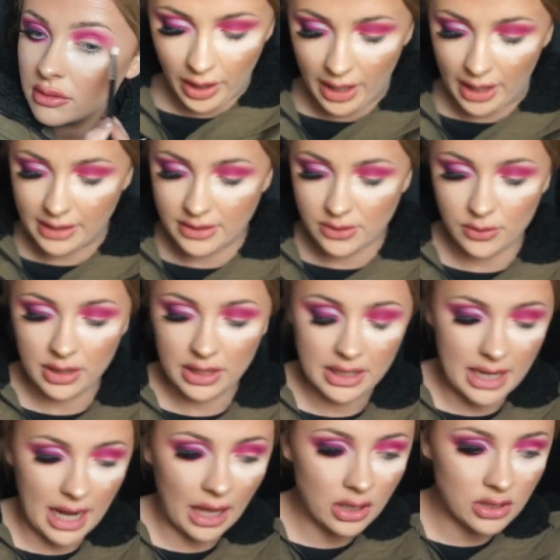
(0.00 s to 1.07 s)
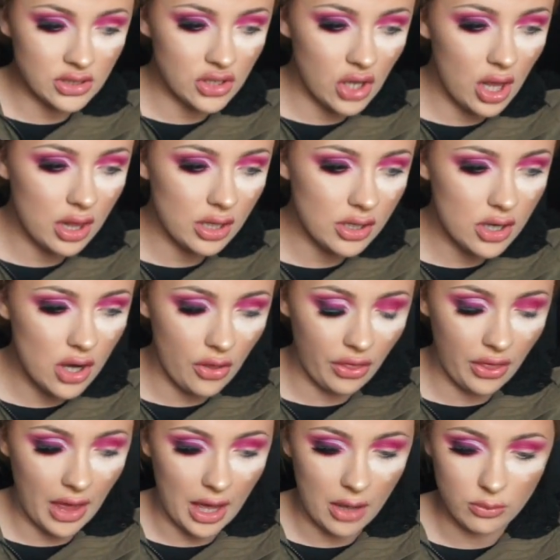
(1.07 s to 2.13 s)
Okay, so the next colour
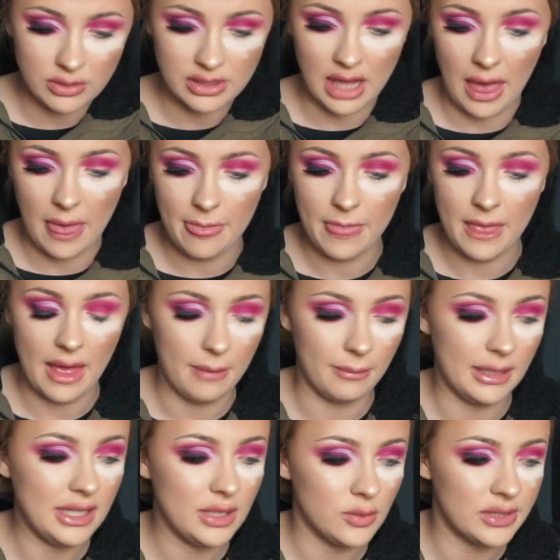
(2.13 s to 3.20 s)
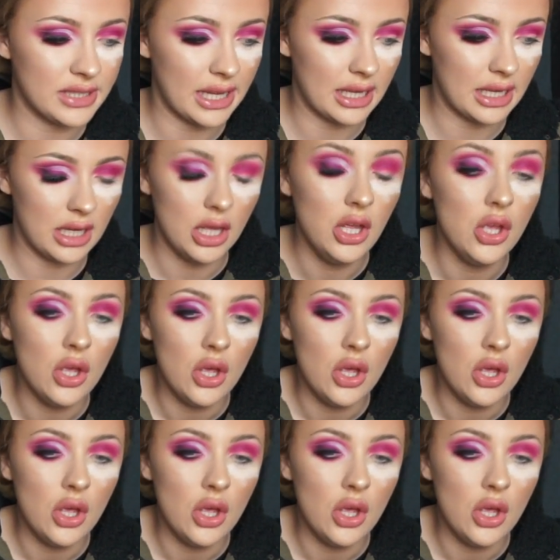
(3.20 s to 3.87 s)
that was in the image was like a